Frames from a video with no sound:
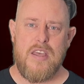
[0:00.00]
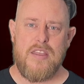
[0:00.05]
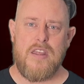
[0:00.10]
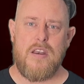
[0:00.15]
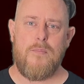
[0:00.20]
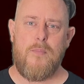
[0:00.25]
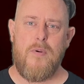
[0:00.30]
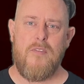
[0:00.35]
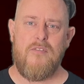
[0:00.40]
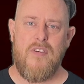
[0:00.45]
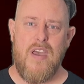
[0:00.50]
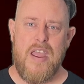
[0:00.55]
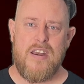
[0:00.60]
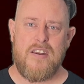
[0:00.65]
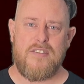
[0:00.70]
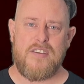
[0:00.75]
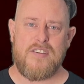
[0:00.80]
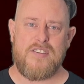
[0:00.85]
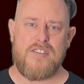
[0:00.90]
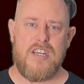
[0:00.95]
that have
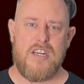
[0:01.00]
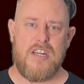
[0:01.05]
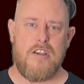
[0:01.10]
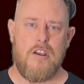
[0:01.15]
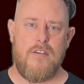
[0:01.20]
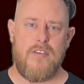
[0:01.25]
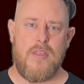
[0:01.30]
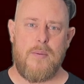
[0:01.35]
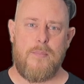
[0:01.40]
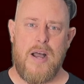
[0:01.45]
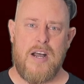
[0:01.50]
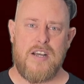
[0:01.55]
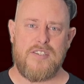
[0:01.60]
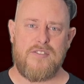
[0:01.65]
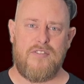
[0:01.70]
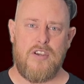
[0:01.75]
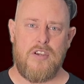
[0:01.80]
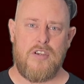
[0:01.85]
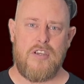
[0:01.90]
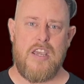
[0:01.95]
pervaded the city over the
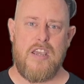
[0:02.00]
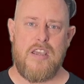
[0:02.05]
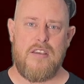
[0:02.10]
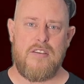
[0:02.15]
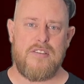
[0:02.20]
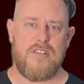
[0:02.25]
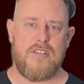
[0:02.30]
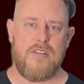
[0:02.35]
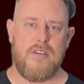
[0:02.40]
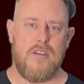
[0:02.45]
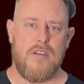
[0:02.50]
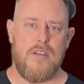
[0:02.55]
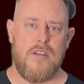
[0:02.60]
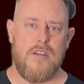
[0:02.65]
past few years.